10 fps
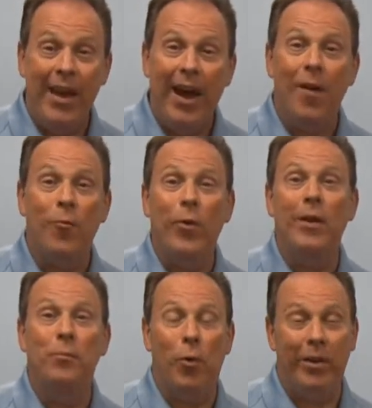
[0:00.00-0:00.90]
of
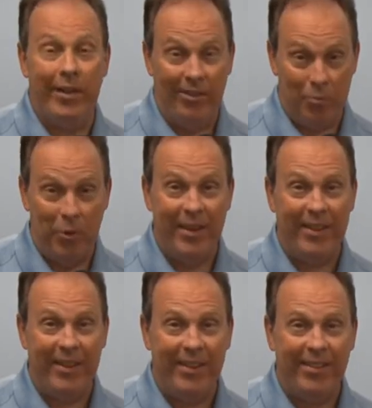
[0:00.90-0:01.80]
Red Boiling
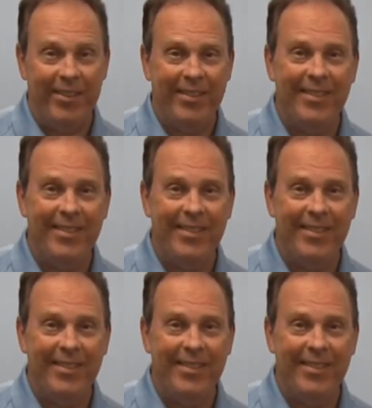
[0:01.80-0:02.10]
Springs.